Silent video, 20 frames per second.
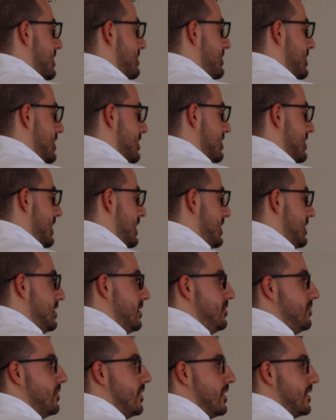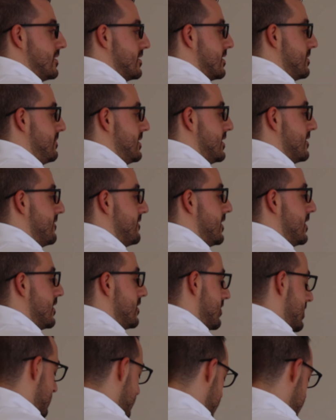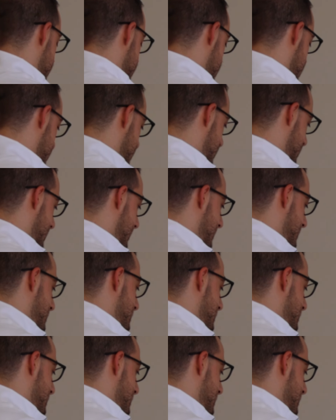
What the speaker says: I'm going to set U1 to be the following matrix.